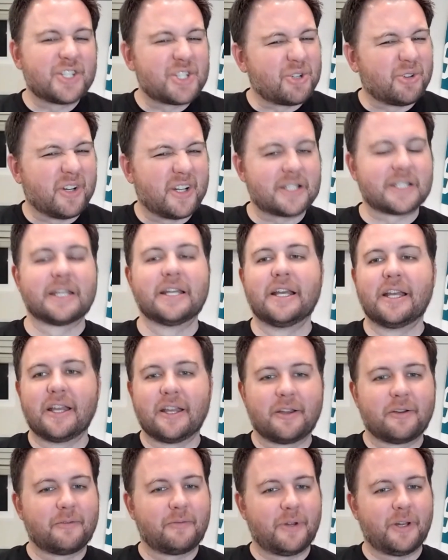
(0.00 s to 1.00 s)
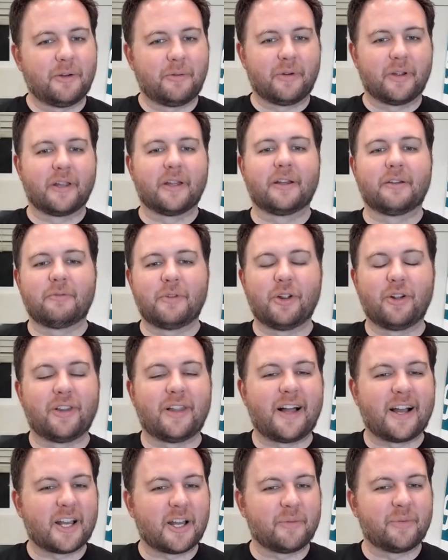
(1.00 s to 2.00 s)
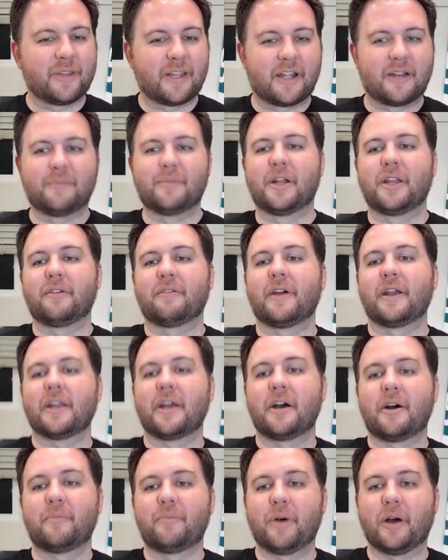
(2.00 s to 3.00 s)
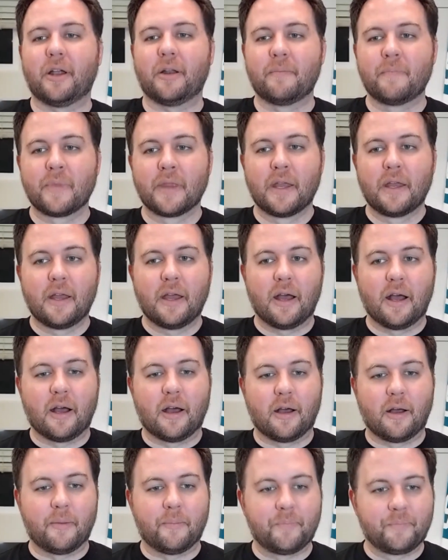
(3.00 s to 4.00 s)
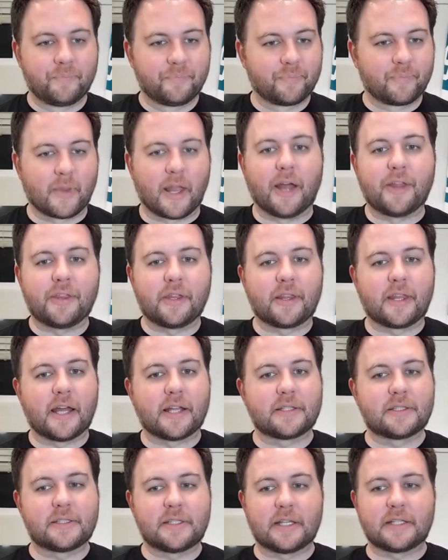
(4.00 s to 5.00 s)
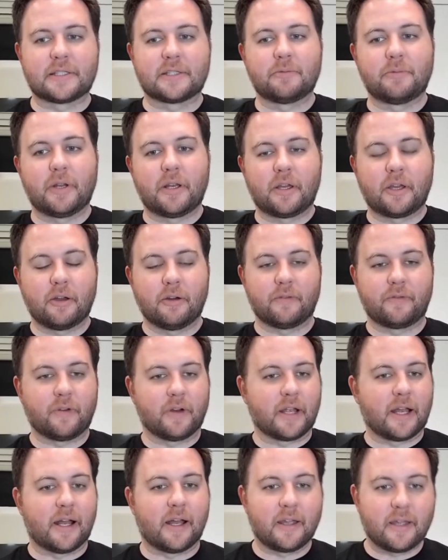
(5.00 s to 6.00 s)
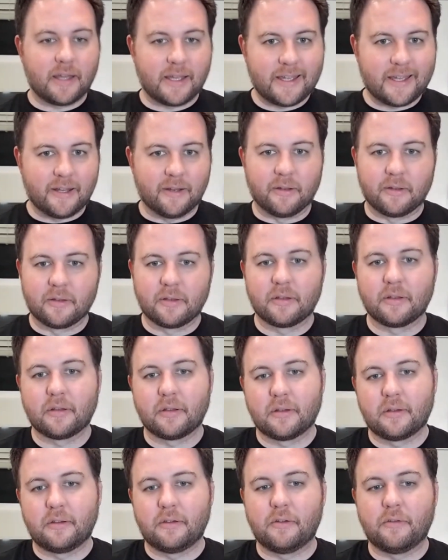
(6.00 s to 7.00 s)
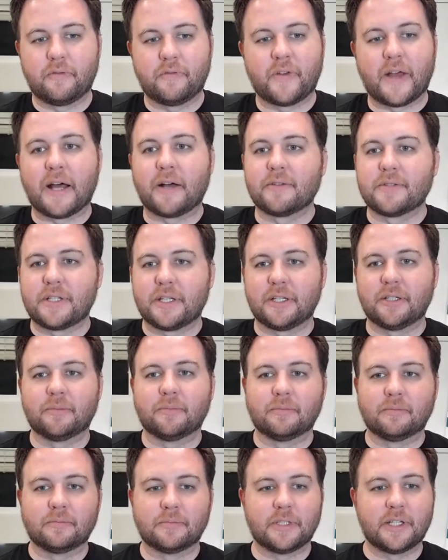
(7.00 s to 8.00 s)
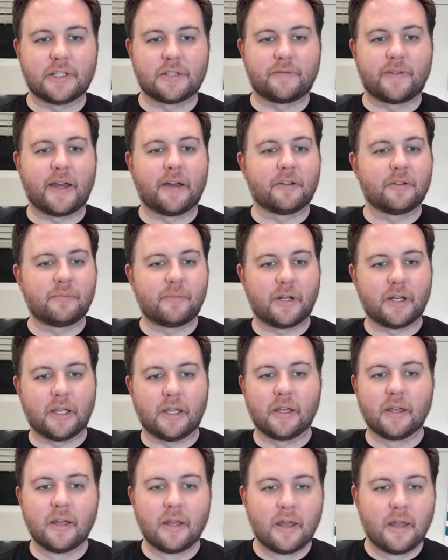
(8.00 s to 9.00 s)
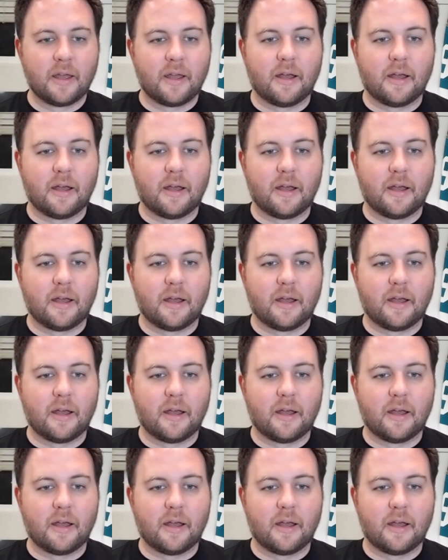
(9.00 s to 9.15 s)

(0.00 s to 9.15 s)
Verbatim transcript: Short. We don't want to, we don't lock up a lot of money right now, but um, I think that that's the way to go for a guy. Again, you found him; it's found money.